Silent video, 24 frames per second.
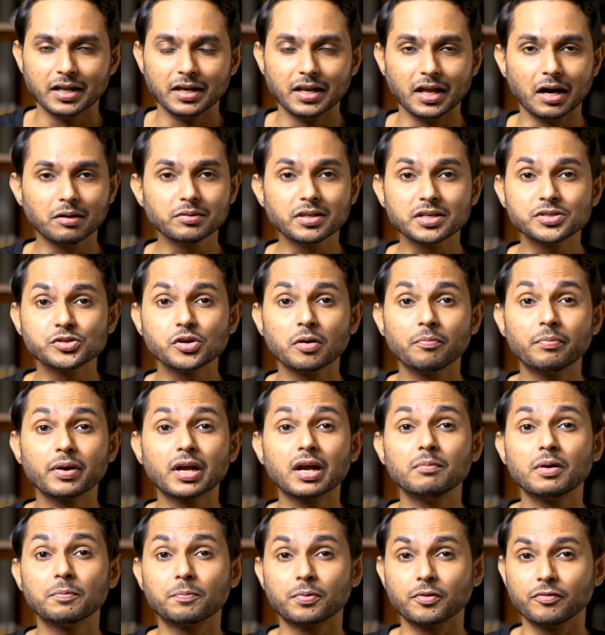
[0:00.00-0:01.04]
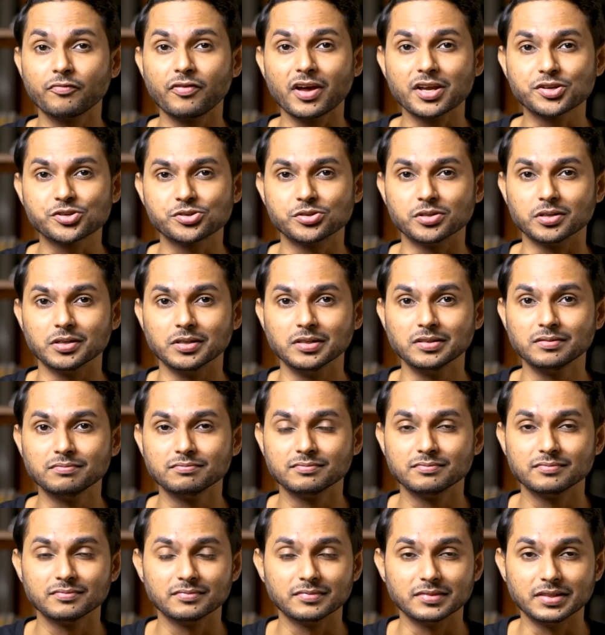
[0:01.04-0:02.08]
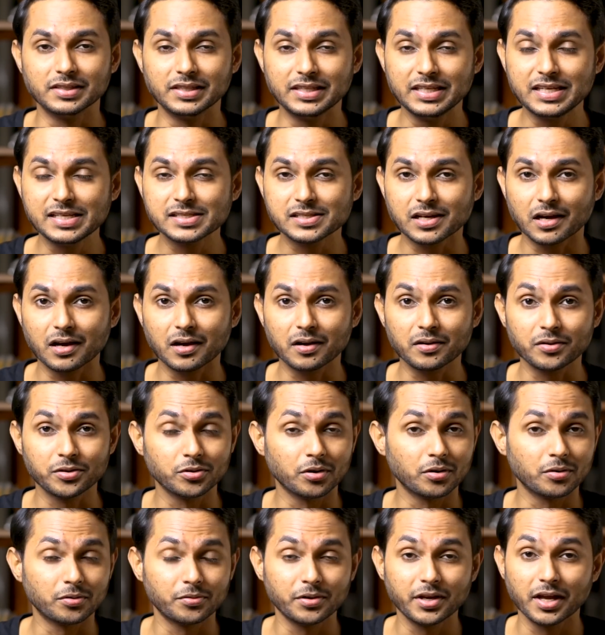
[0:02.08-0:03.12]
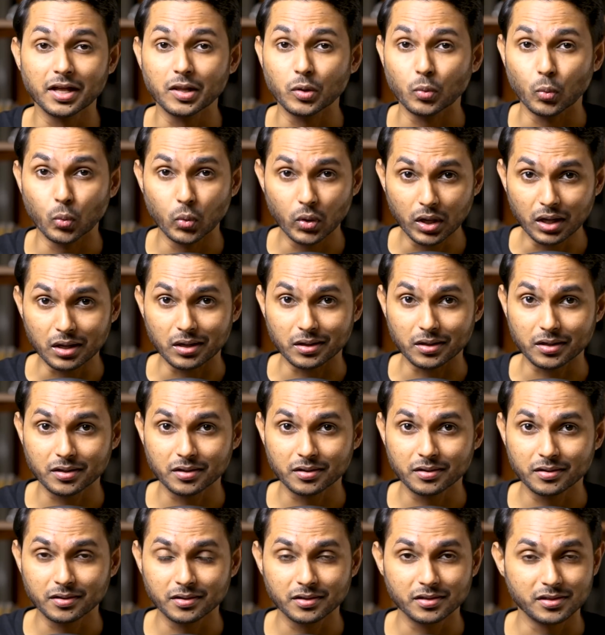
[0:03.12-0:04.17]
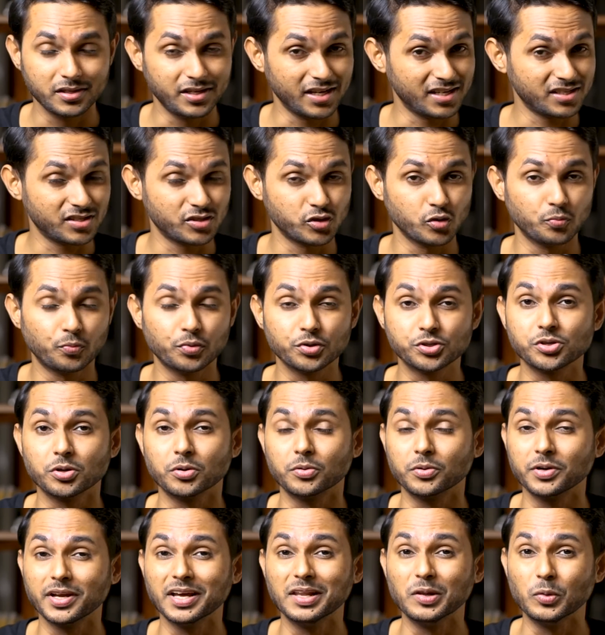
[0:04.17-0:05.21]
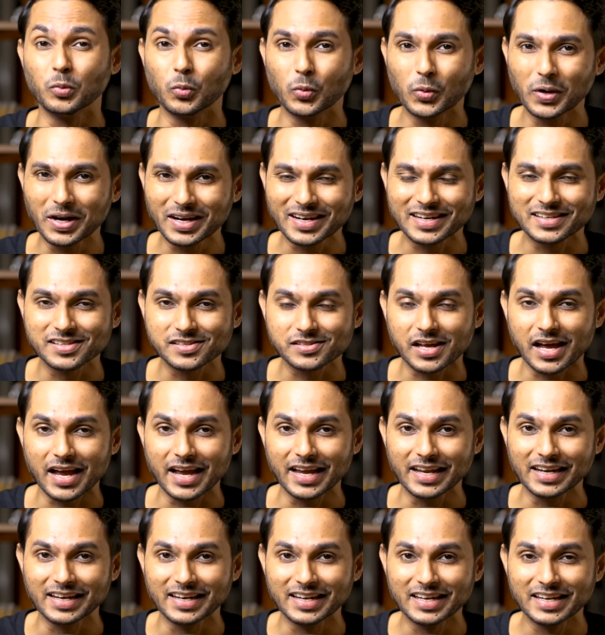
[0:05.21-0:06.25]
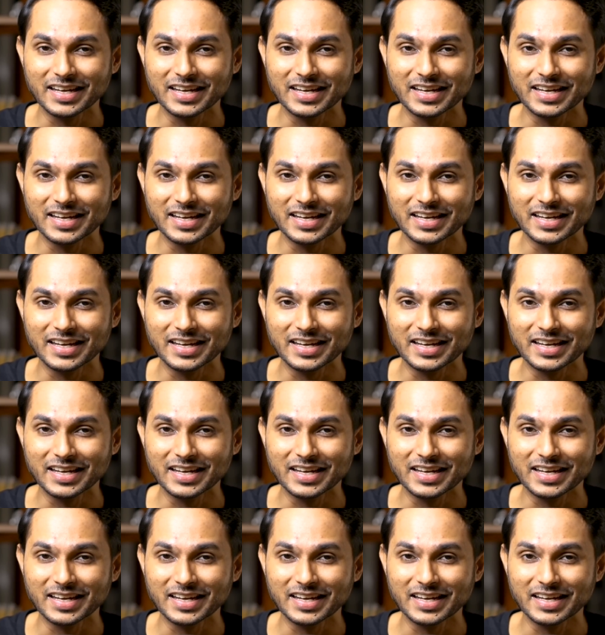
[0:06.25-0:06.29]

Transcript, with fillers: Now that you have become a professional, these are your real work. Yes, you put your real work inside.